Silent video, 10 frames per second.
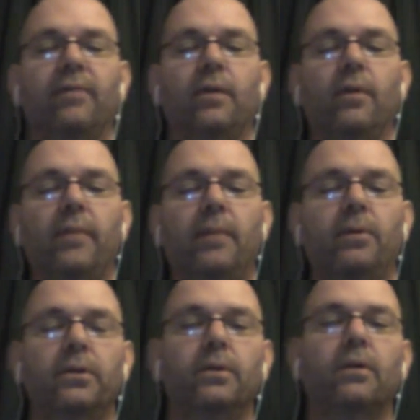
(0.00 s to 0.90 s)
want people
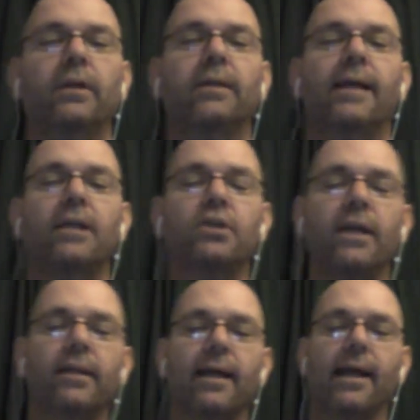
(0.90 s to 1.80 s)
to click that,
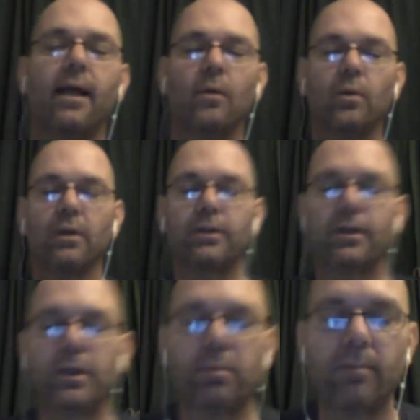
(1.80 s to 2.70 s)
check that out. We'll
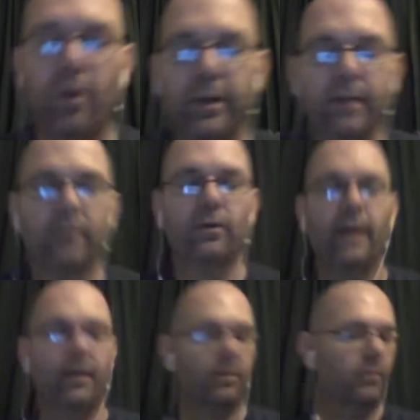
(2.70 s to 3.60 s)
continue promoting it
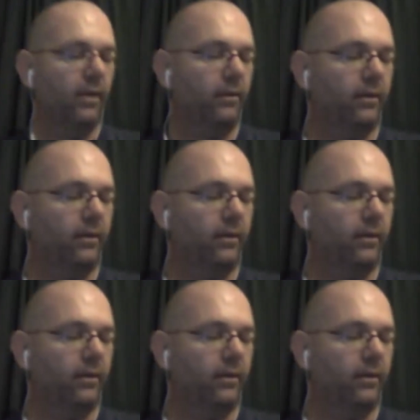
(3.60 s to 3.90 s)
throughout the month.